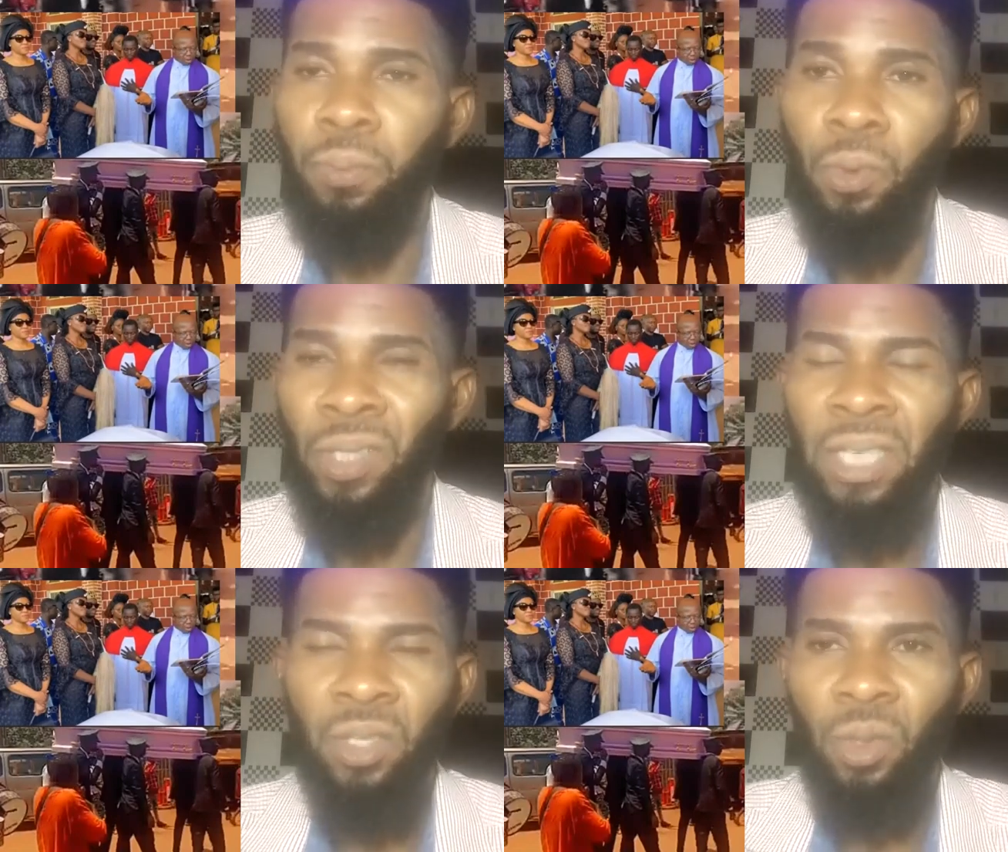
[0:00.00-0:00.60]
your
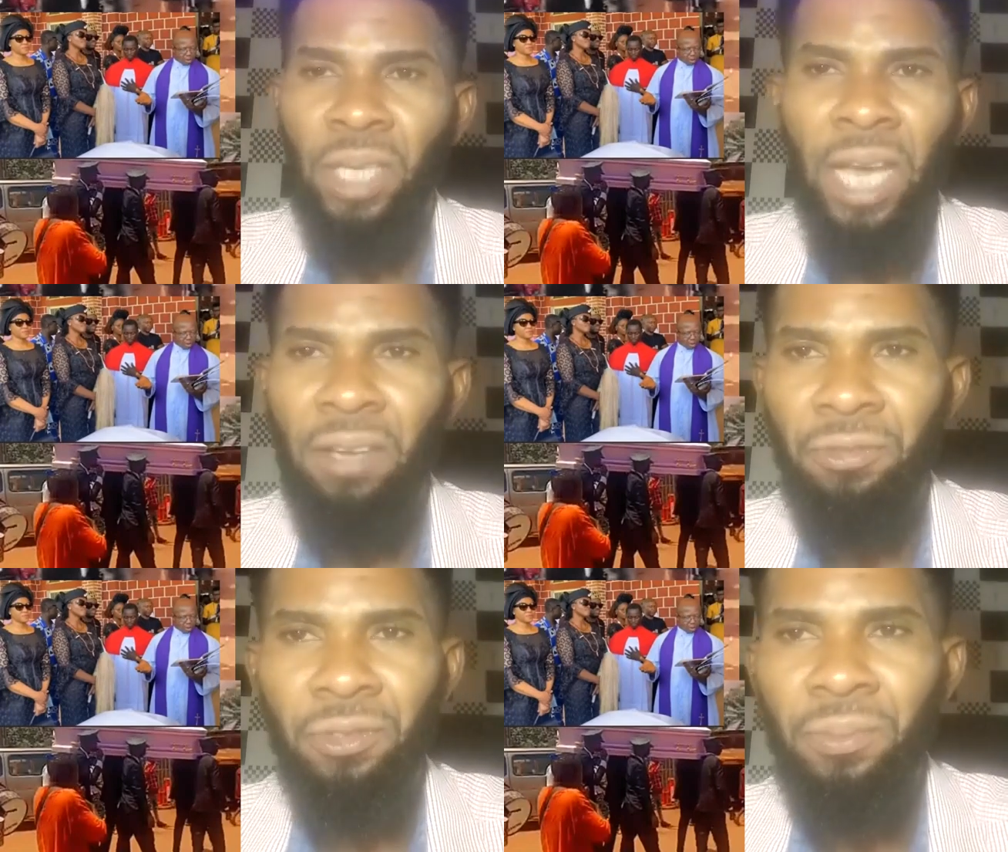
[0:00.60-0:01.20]
life.
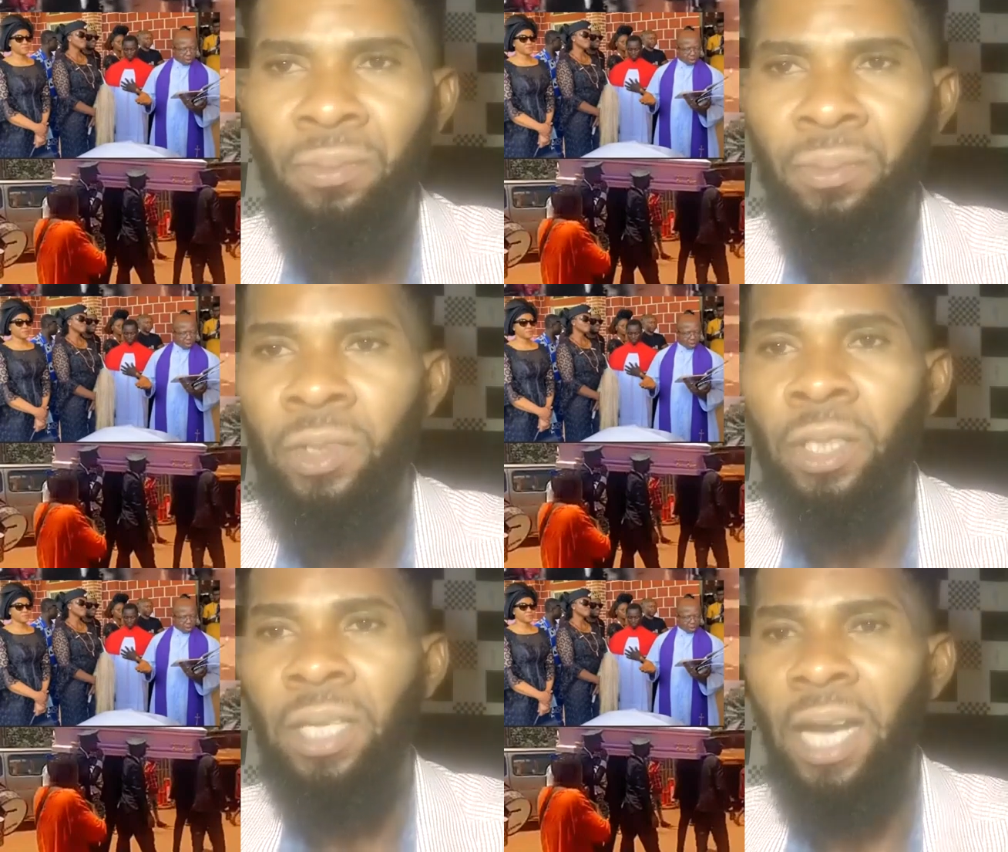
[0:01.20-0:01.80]
Are you
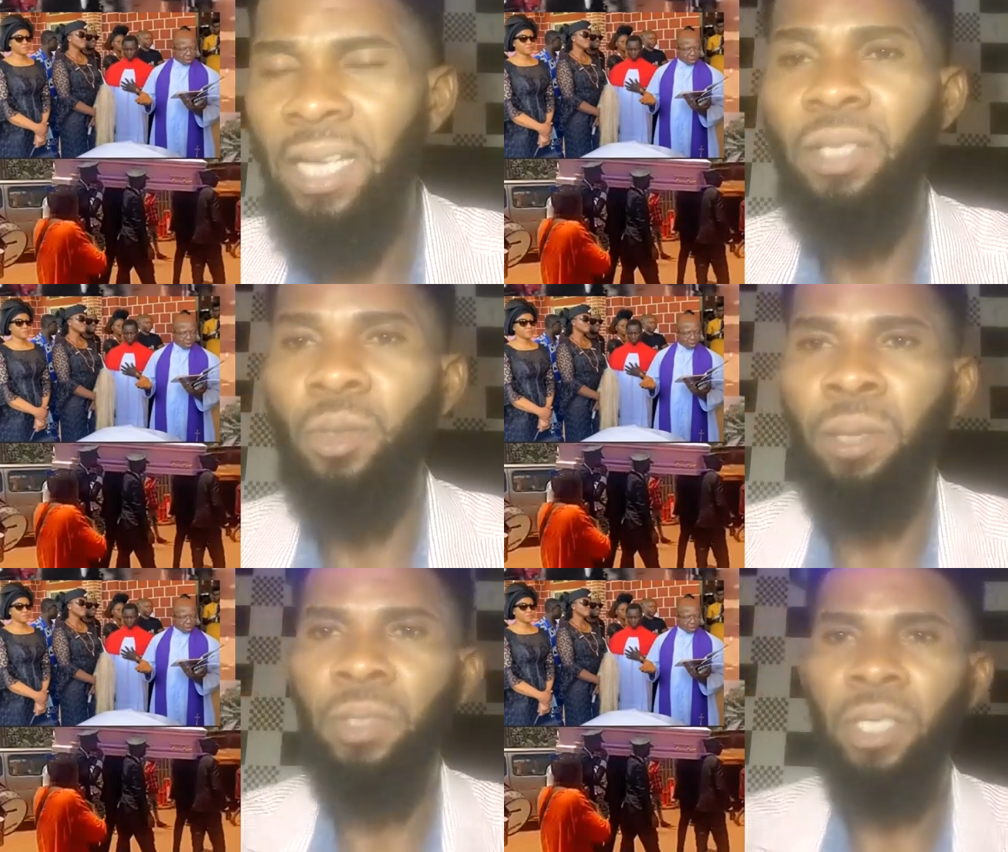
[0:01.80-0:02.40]
getting what I'm saying?